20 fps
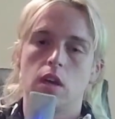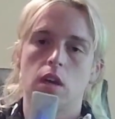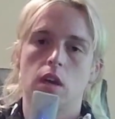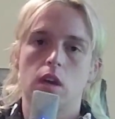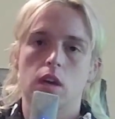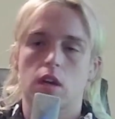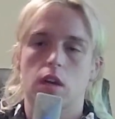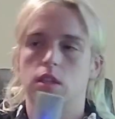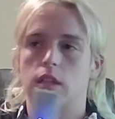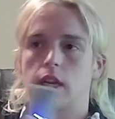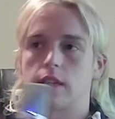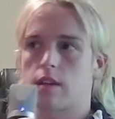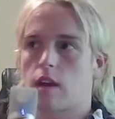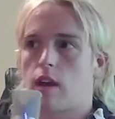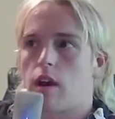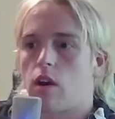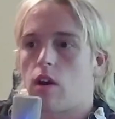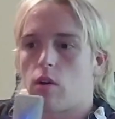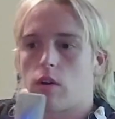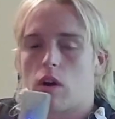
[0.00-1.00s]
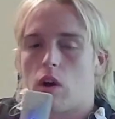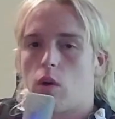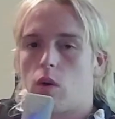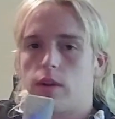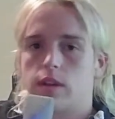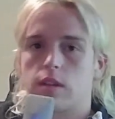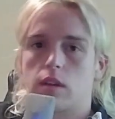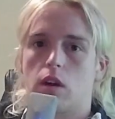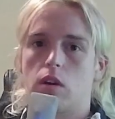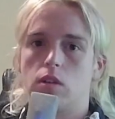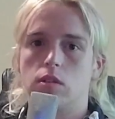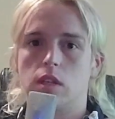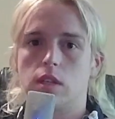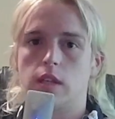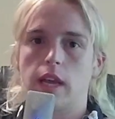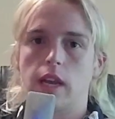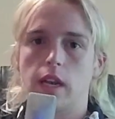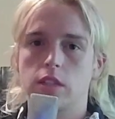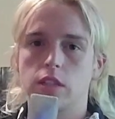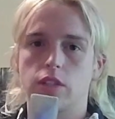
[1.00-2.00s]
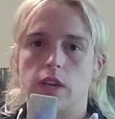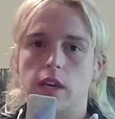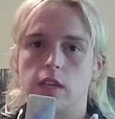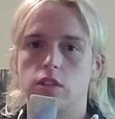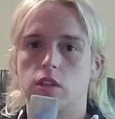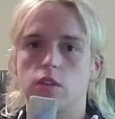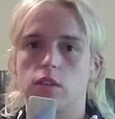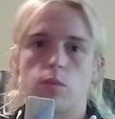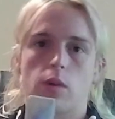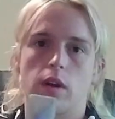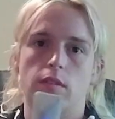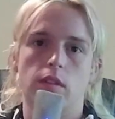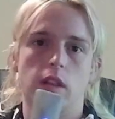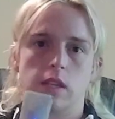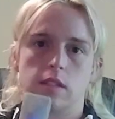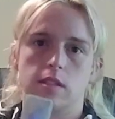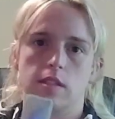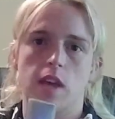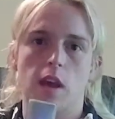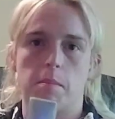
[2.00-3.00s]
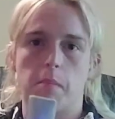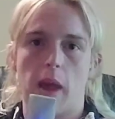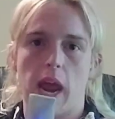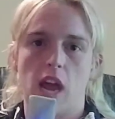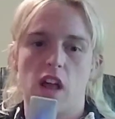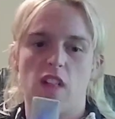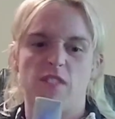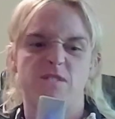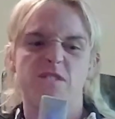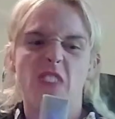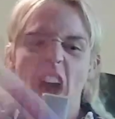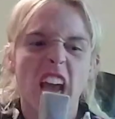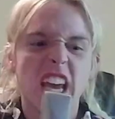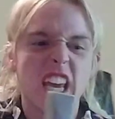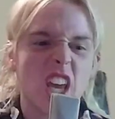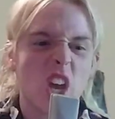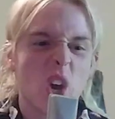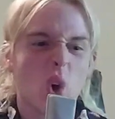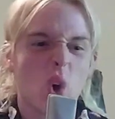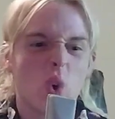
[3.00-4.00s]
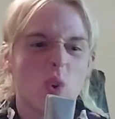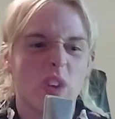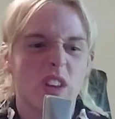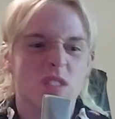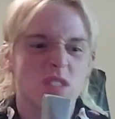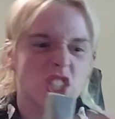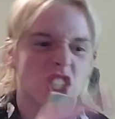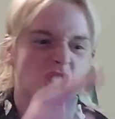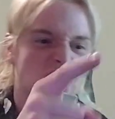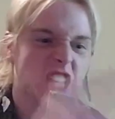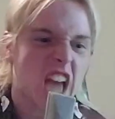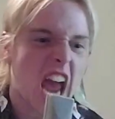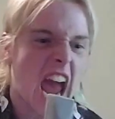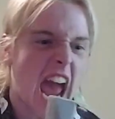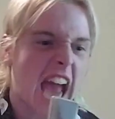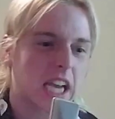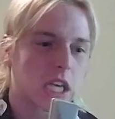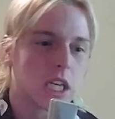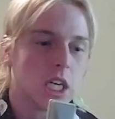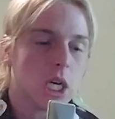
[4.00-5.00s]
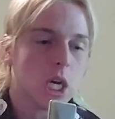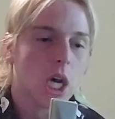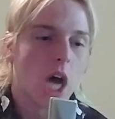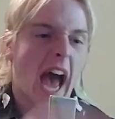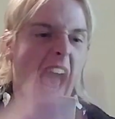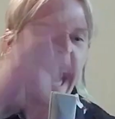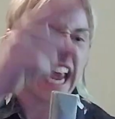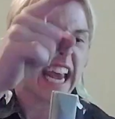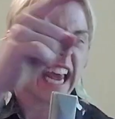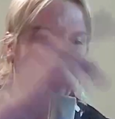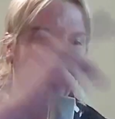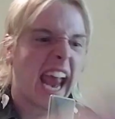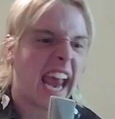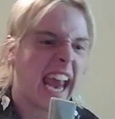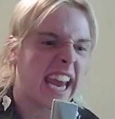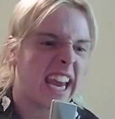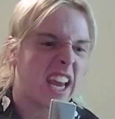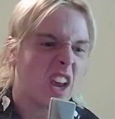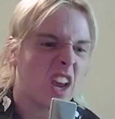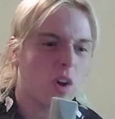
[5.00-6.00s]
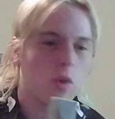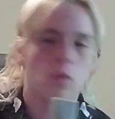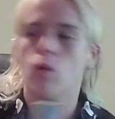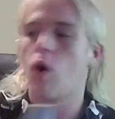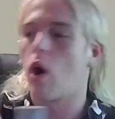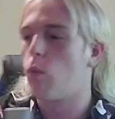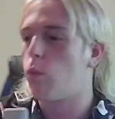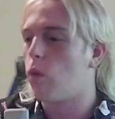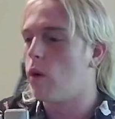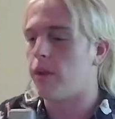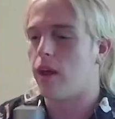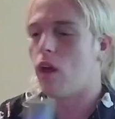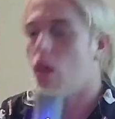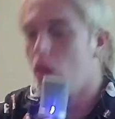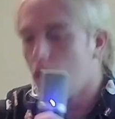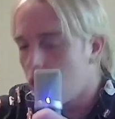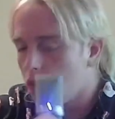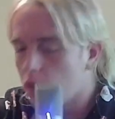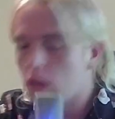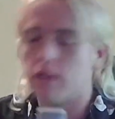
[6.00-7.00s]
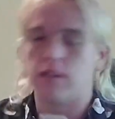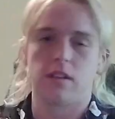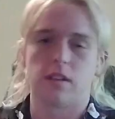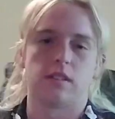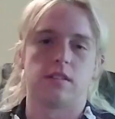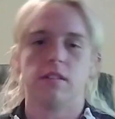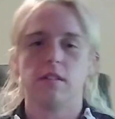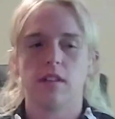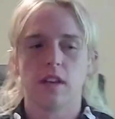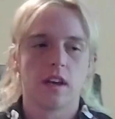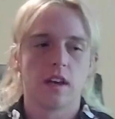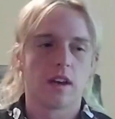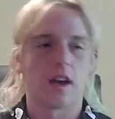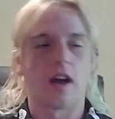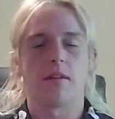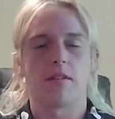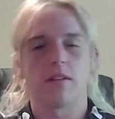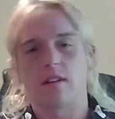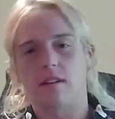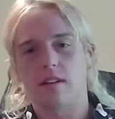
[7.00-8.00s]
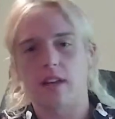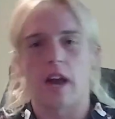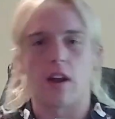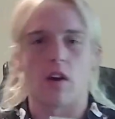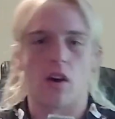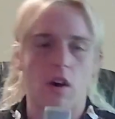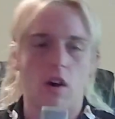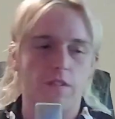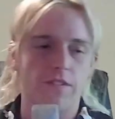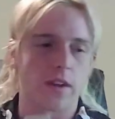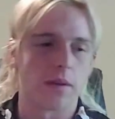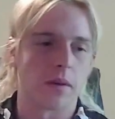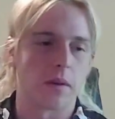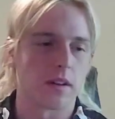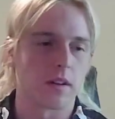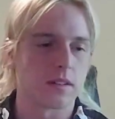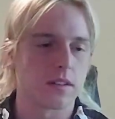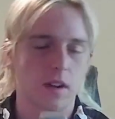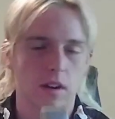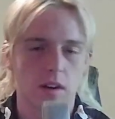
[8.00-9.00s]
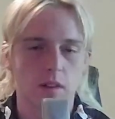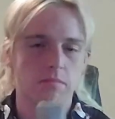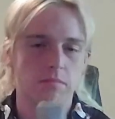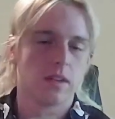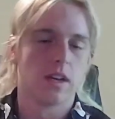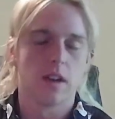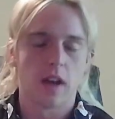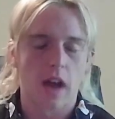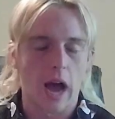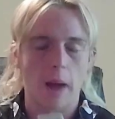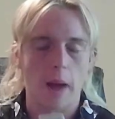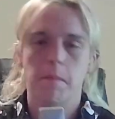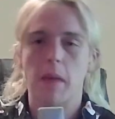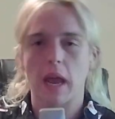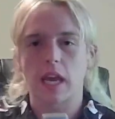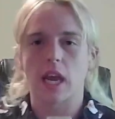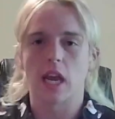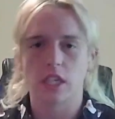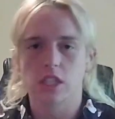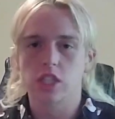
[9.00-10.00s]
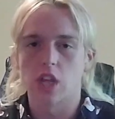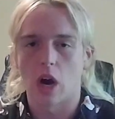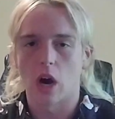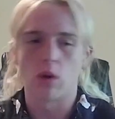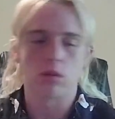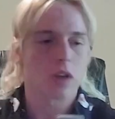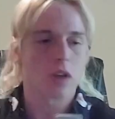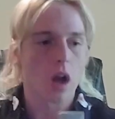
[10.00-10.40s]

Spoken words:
Because that's how it always goes. As English teachers, whenever they see a male, fuck you, you suck, I hate you. Or woman, not all female, I'm making jokes.